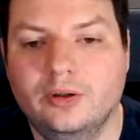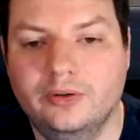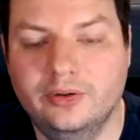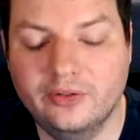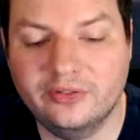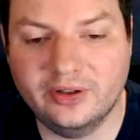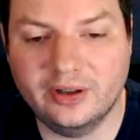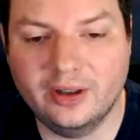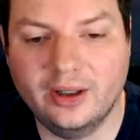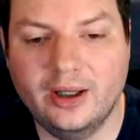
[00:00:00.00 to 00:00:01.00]

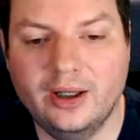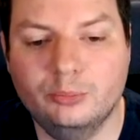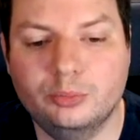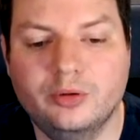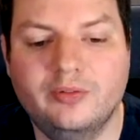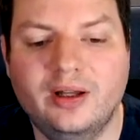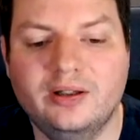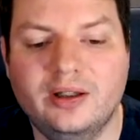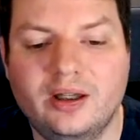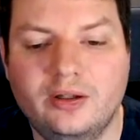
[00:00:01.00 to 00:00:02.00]
nothing and
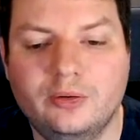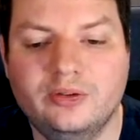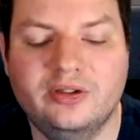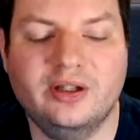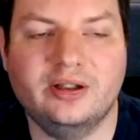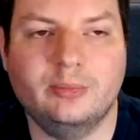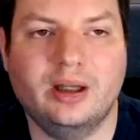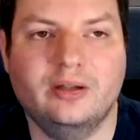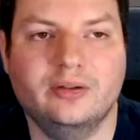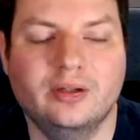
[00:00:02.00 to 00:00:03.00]
providing into this
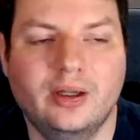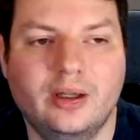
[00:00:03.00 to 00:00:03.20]
database